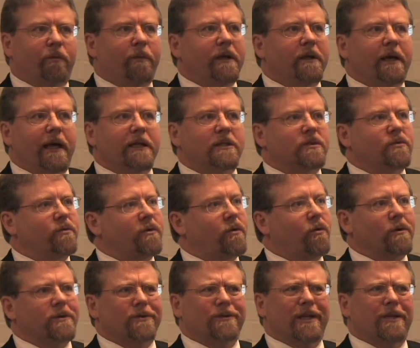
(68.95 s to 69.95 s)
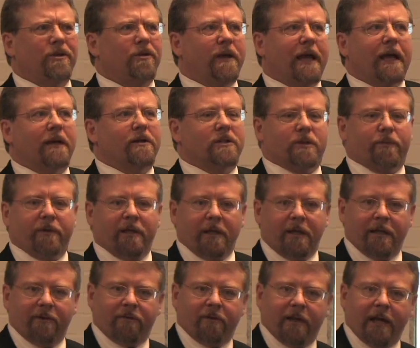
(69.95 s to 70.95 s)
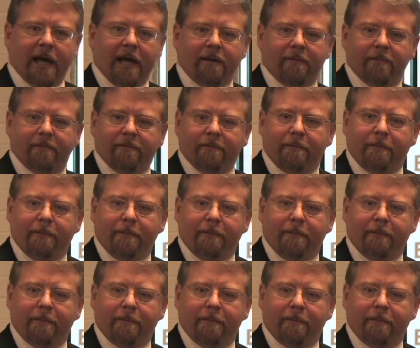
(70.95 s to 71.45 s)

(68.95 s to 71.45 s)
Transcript: have been cases where the courts have said, you can't discipline a kid for that.